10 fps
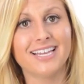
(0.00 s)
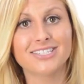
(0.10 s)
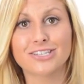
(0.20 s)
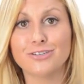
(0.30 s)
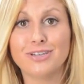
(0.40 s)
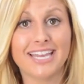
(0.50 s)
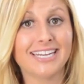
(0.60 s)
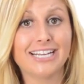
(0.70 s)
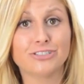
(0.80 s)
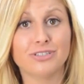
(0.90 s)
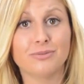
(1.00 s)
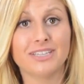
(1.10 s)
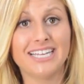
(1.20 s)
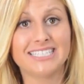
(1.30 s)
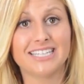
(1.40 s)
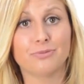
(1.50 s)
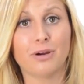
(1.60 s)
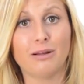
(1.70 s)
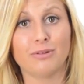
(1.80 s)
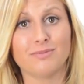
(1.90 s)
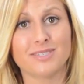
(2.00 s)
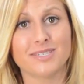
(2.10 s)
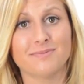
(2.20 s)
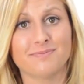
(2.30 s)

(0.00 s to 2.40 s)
so you can't naturally relate to their problems.